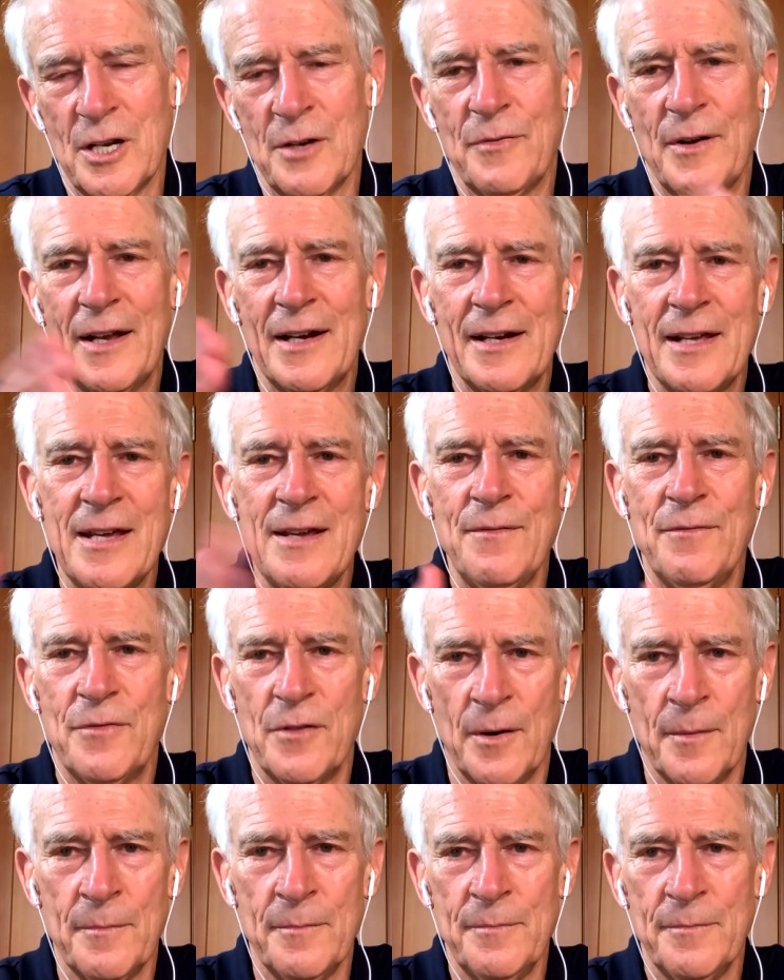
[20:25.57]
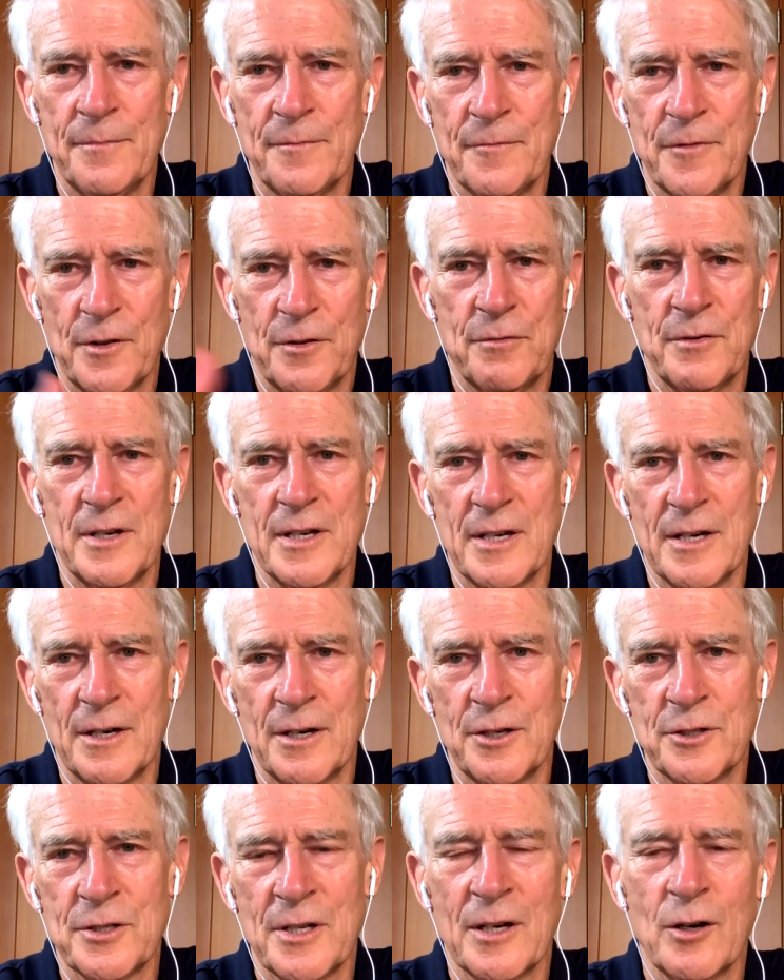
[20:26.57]
if I leave them for 3
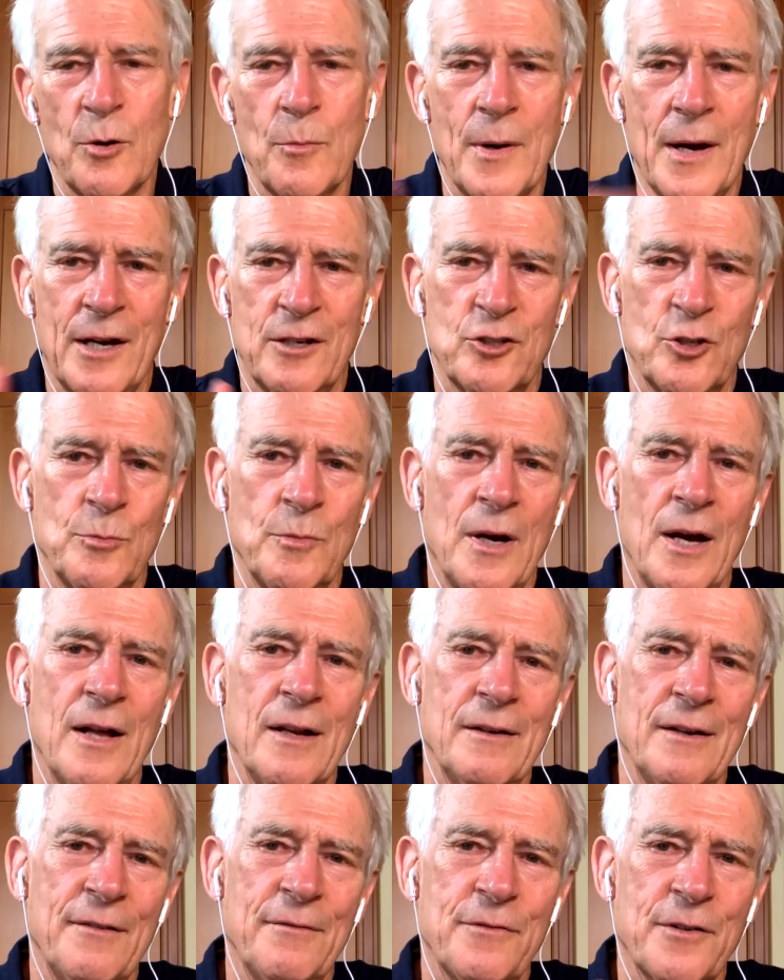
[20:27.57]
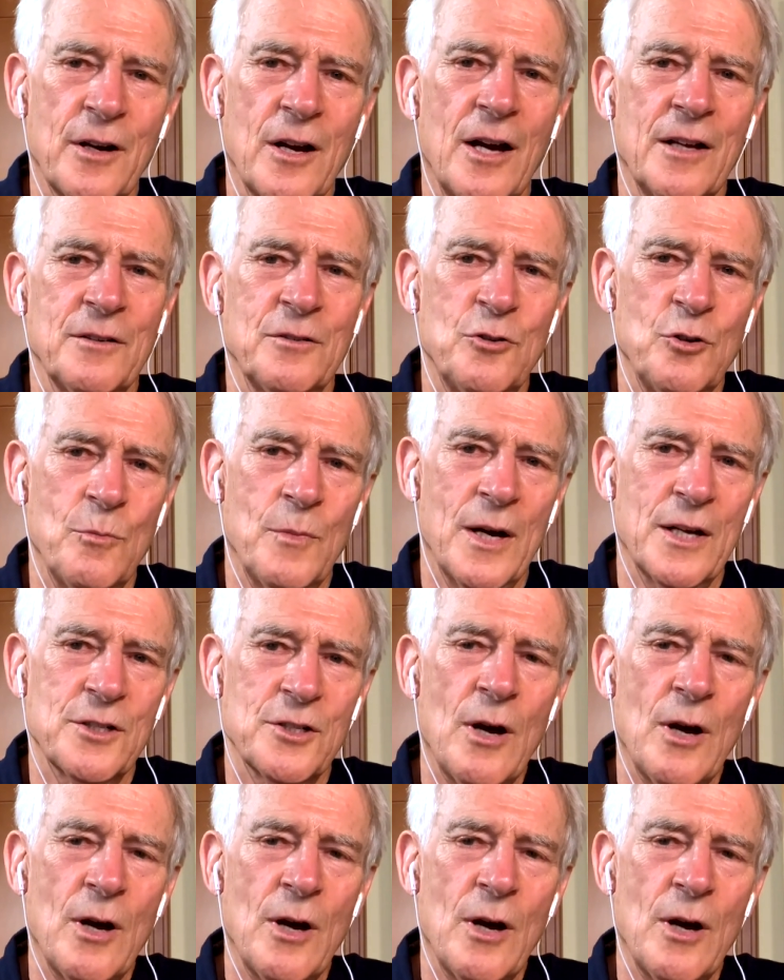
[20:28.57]
years and then go back to them, I'll have forgotten too much.